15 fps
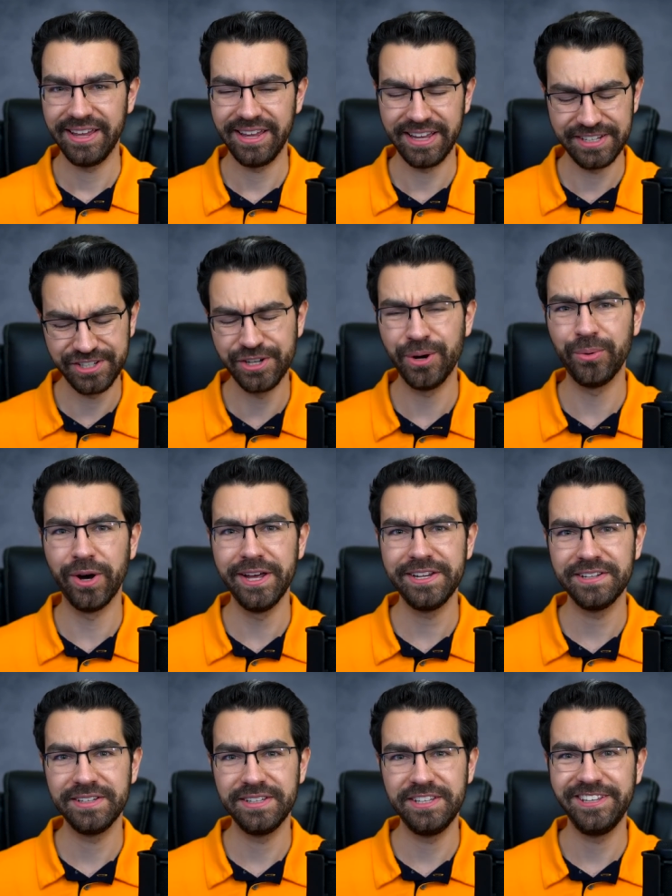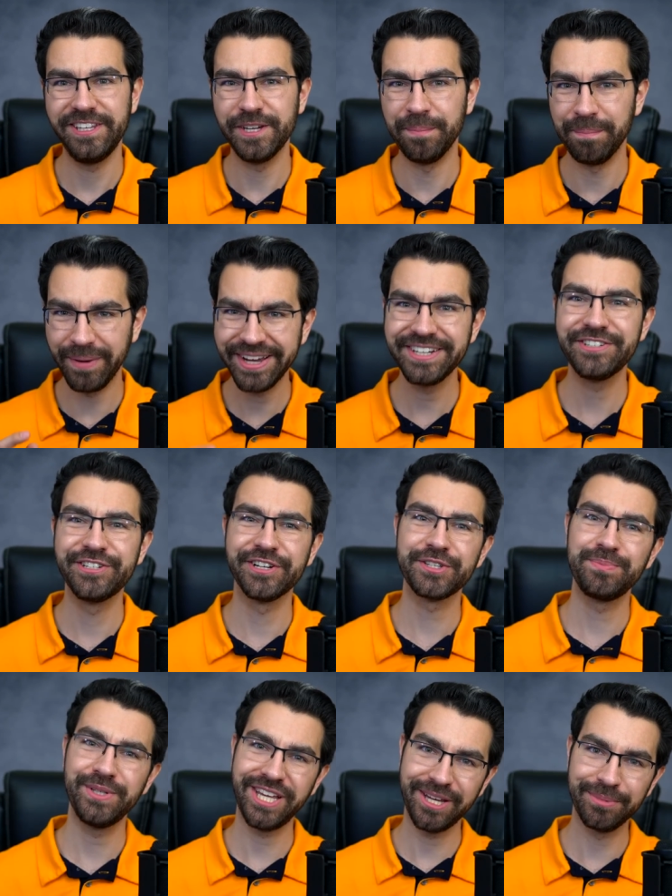And you know what? You might
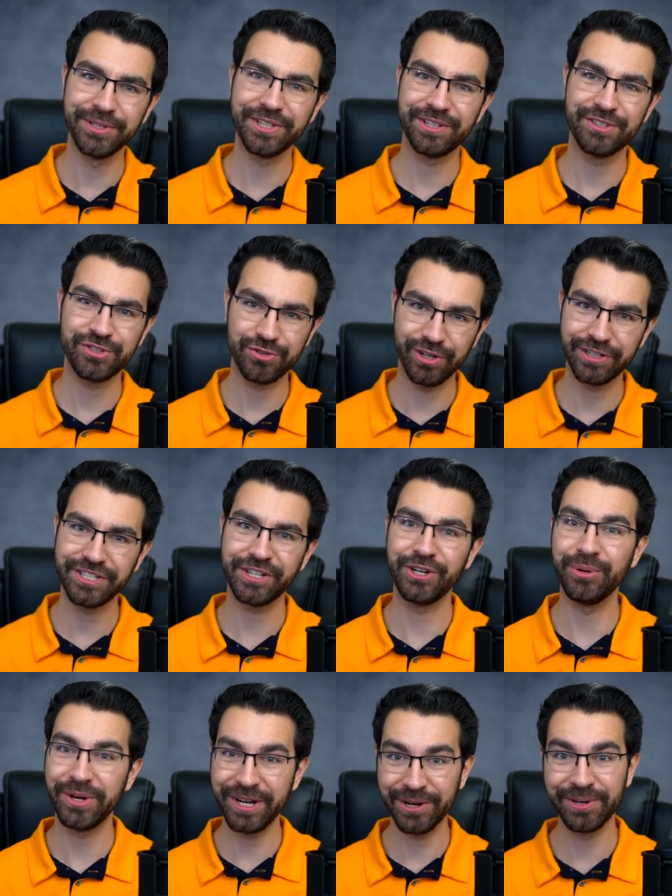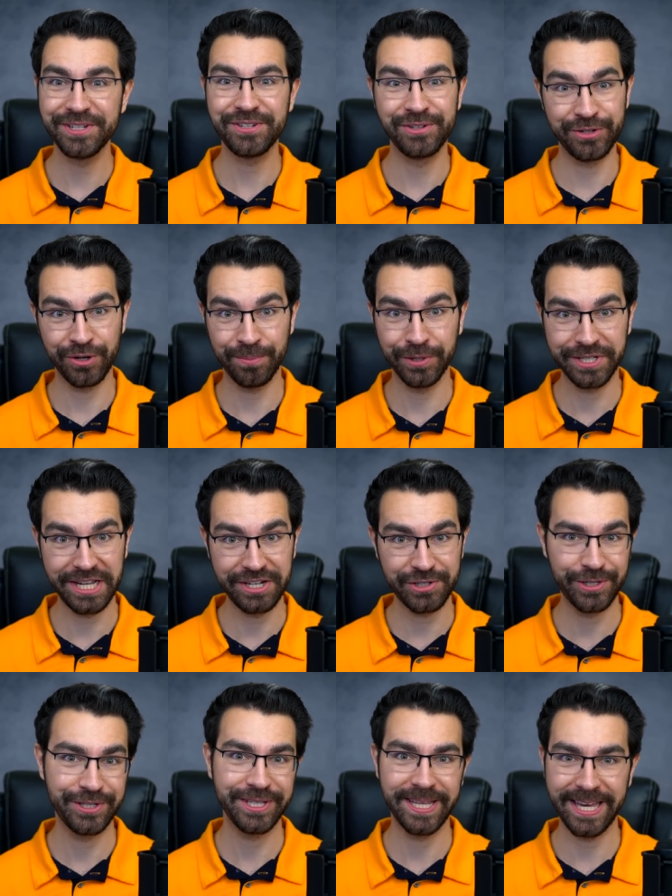just be able to construct a coherent
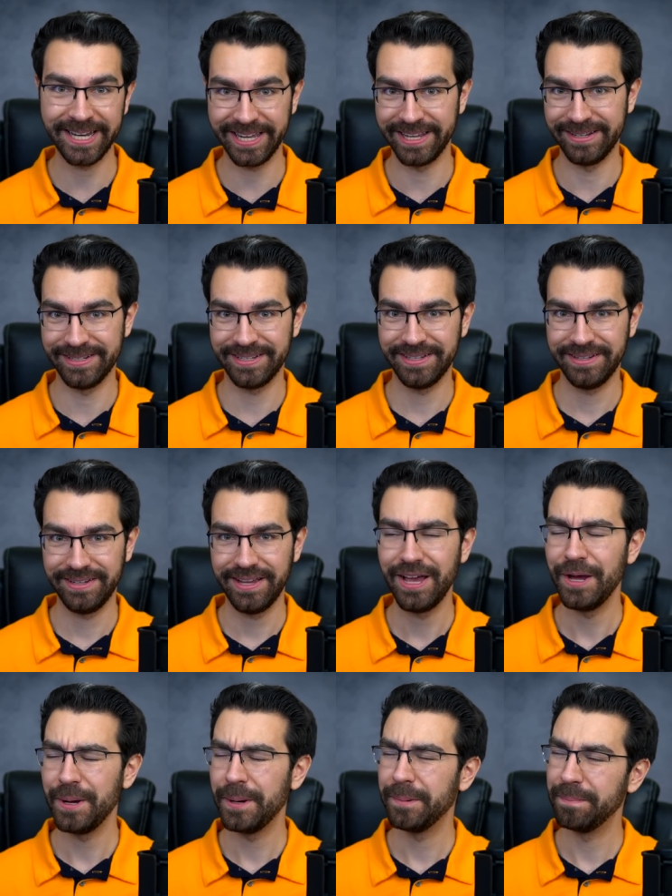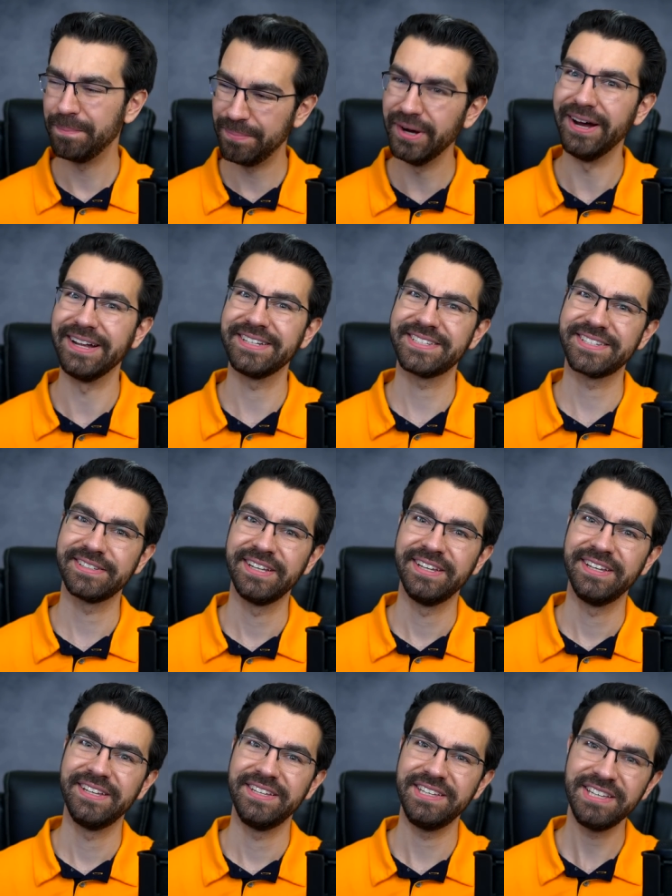interpretation to that end. But,
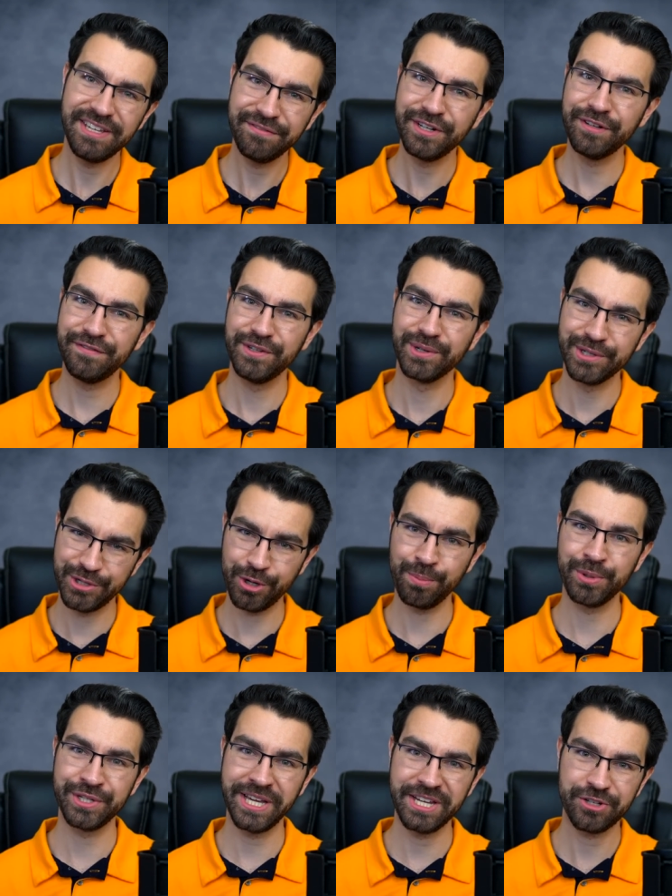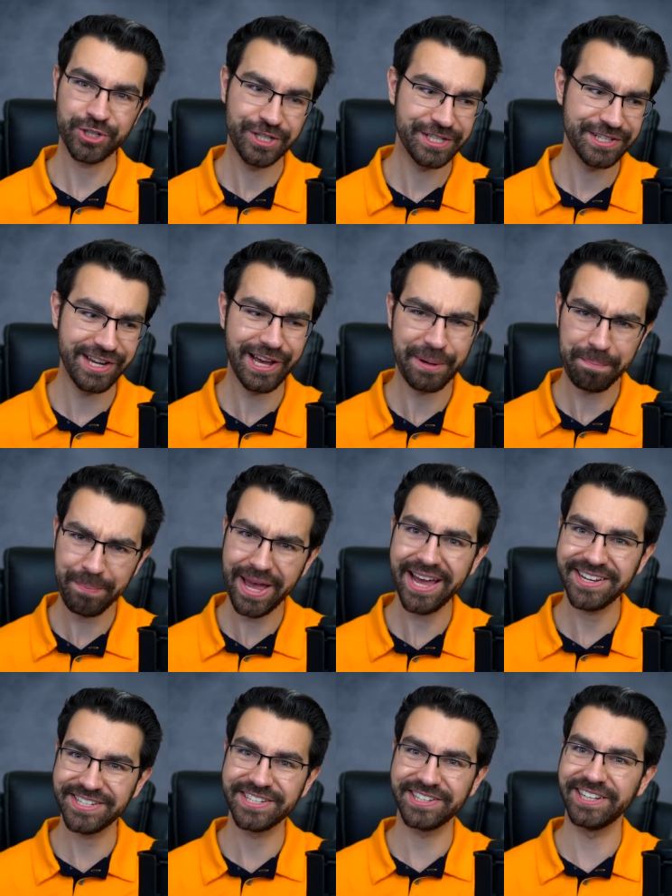even if your interpretation is not
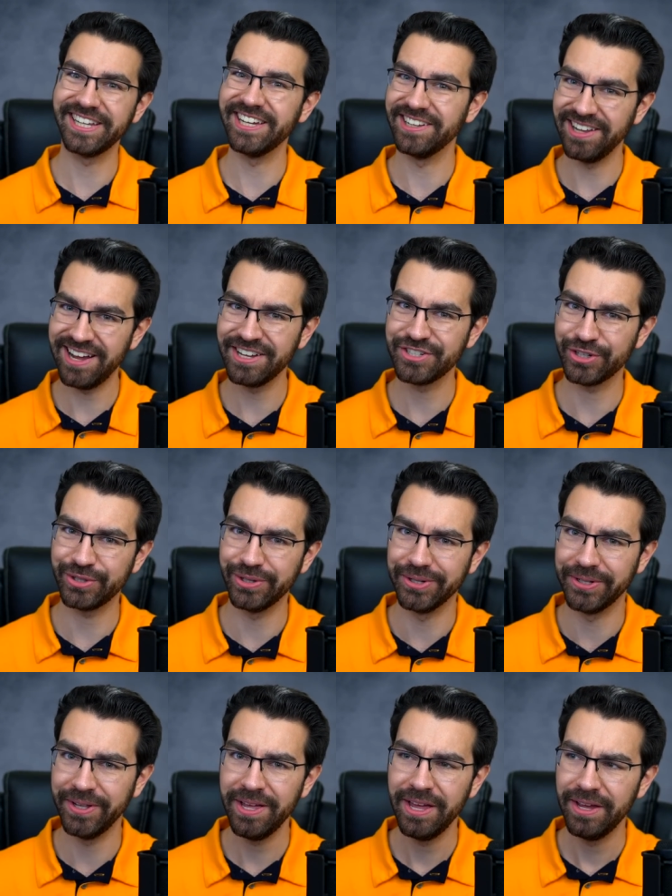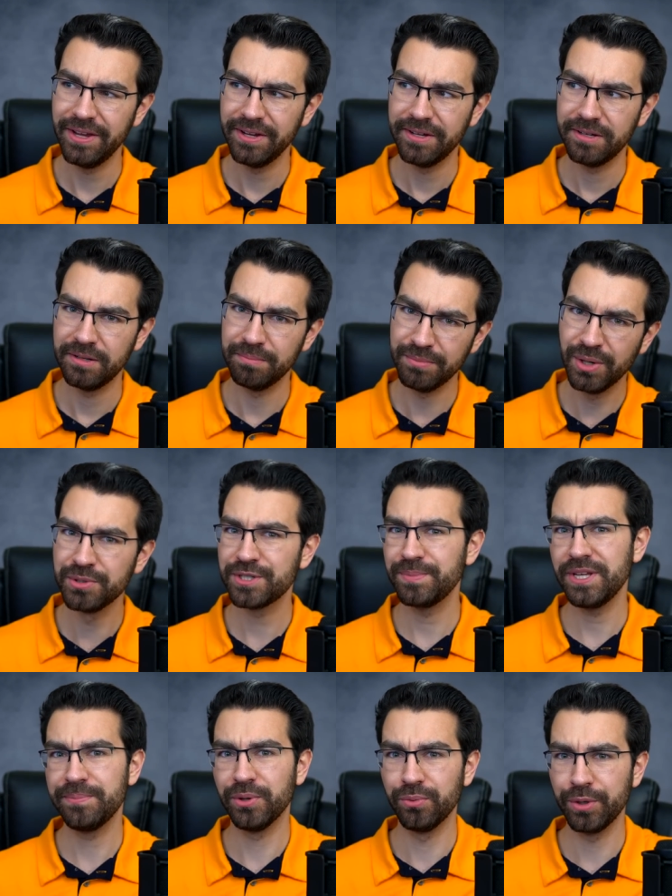patently illogical, most
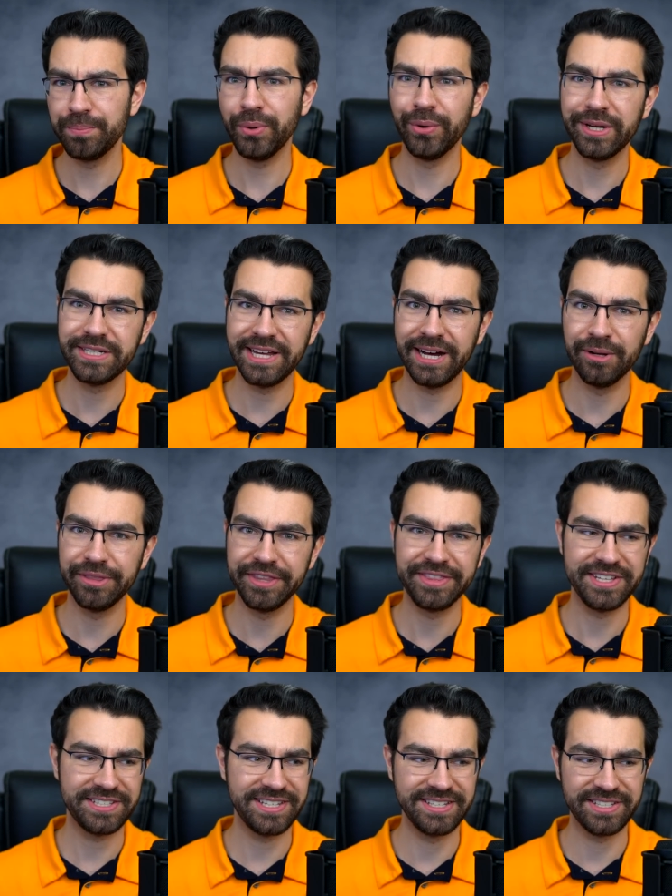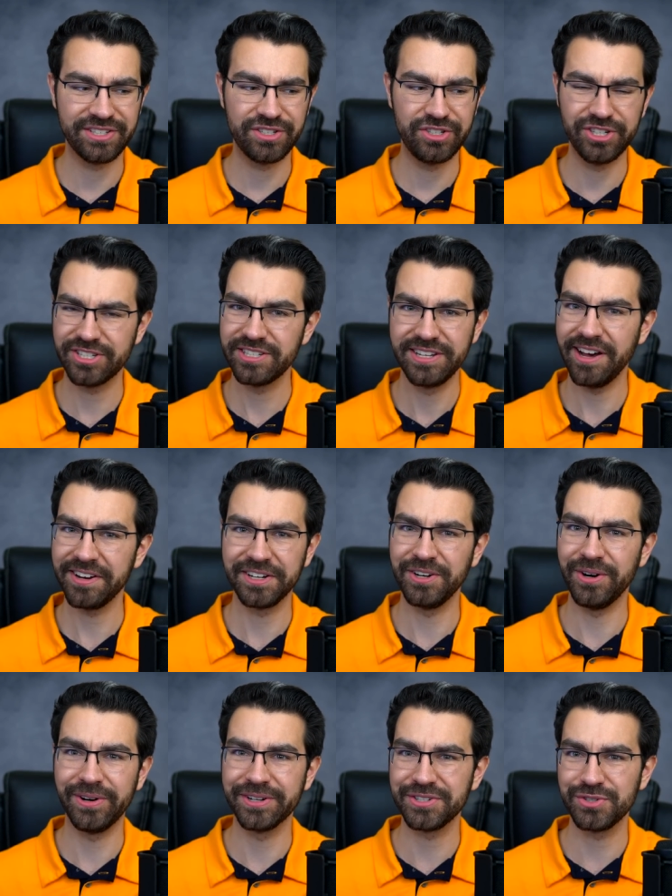people would point out that this is just not an
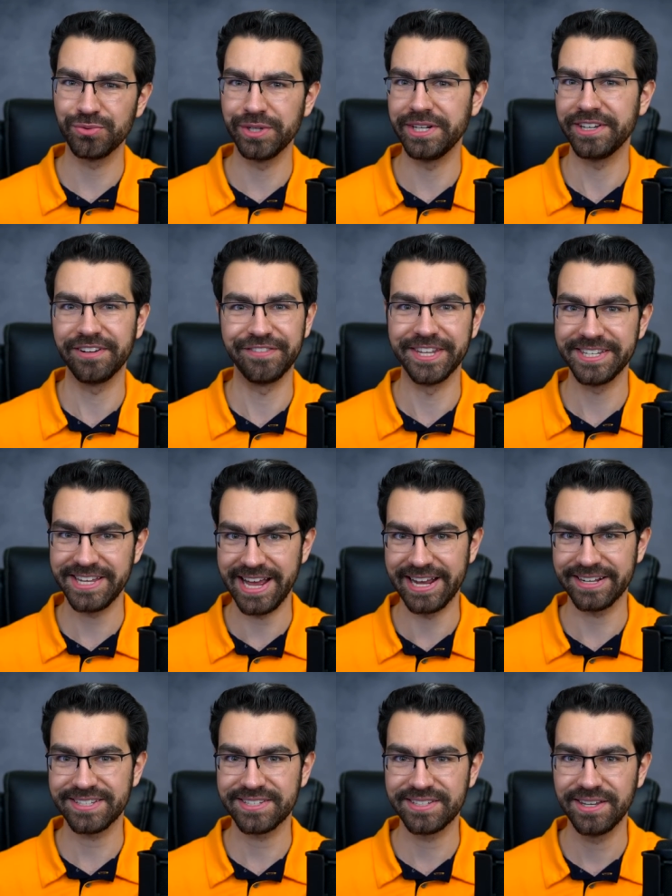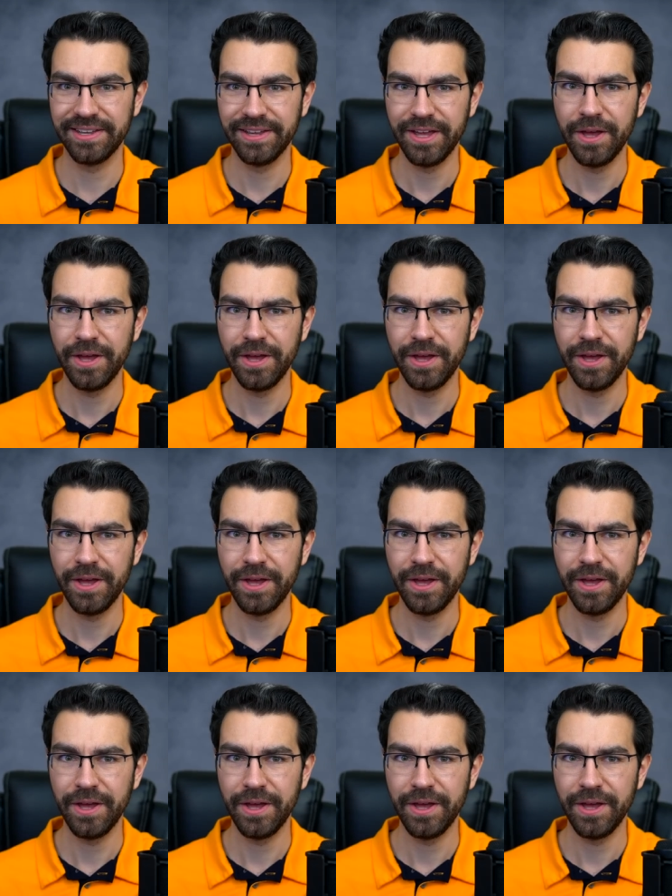honest reading of the text.